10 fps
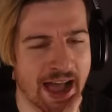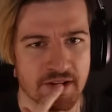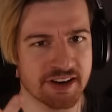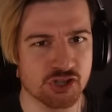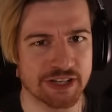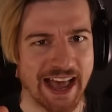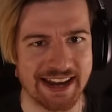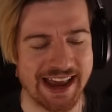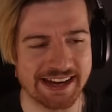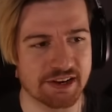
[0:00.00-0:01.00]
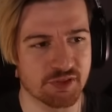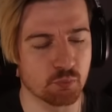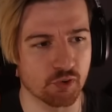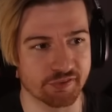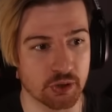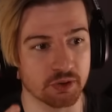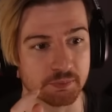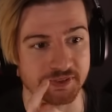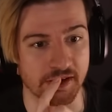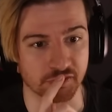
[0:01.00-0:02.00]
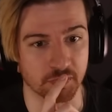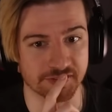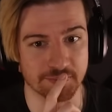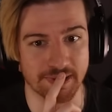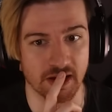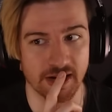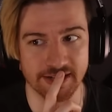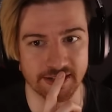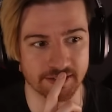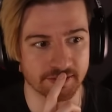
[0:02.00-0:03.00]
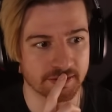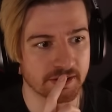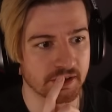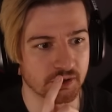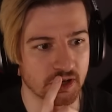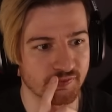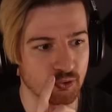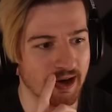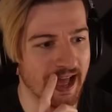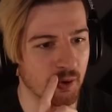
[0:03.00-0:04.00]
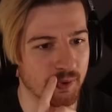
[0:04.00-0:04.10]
I haven't actually had any of them reveal themselves whilst they've been hiding. Gotta figure out how